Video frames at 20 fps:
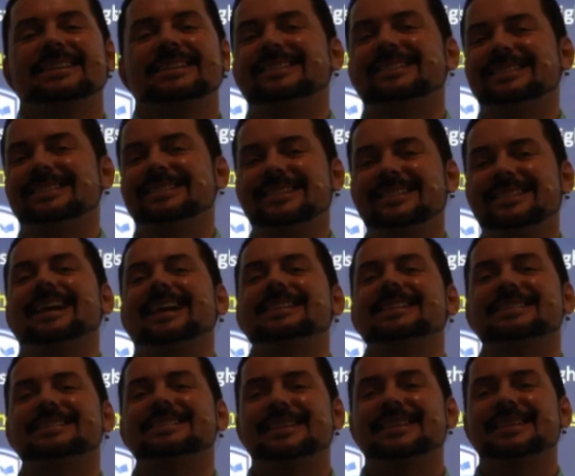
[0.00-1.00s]
today's
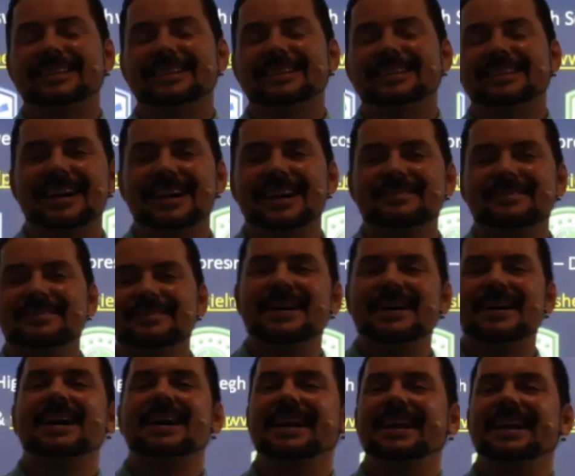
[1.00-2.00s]
live
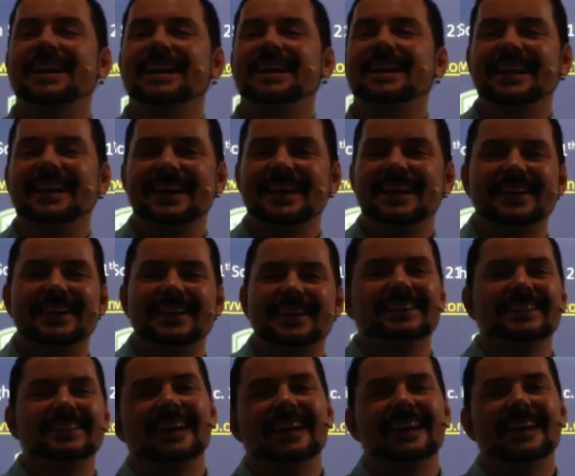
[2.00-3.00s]
I E L T
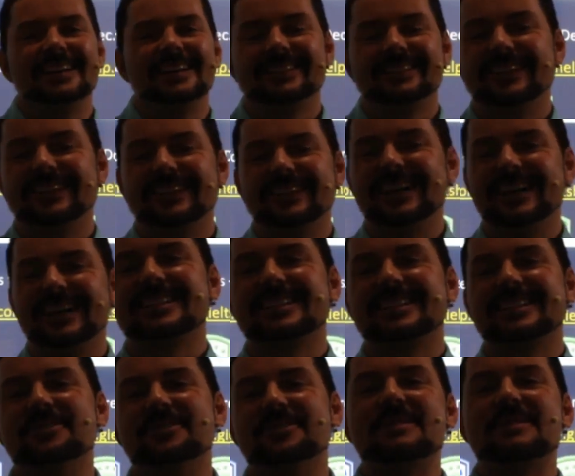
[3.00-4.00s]
S class. I
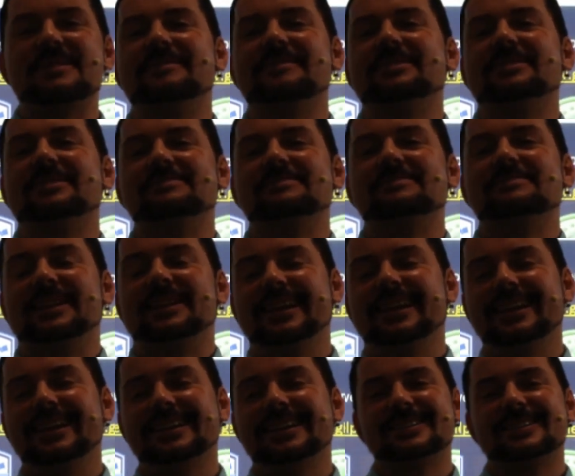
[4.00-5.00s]
hope everybody
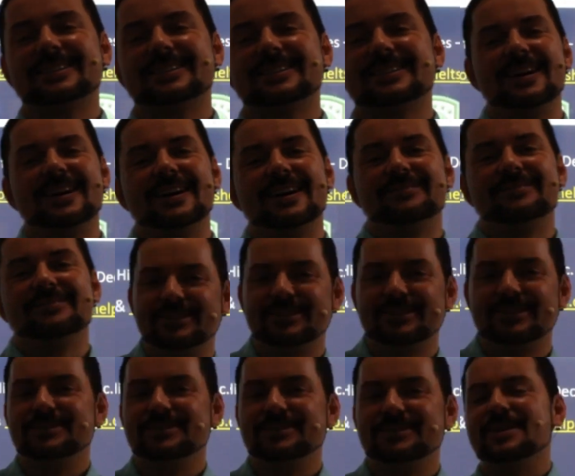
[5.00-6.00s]
is off
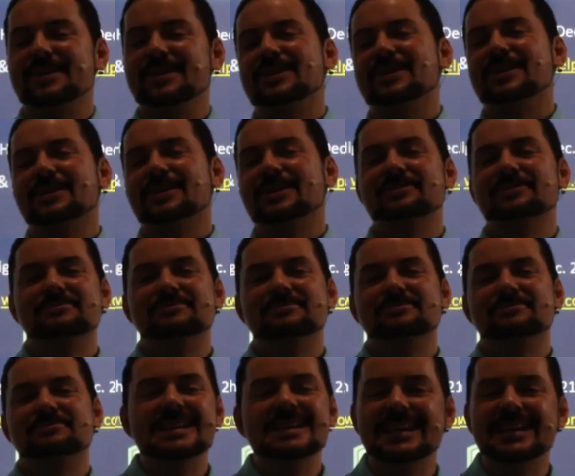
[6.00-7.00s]
to a good
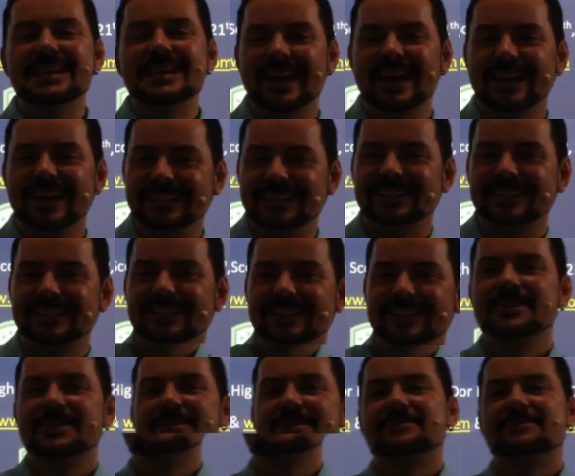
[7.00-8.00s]
weekend,
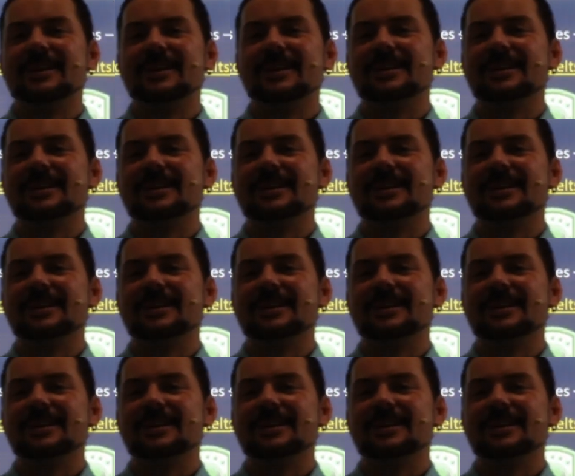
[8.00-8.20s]
wherever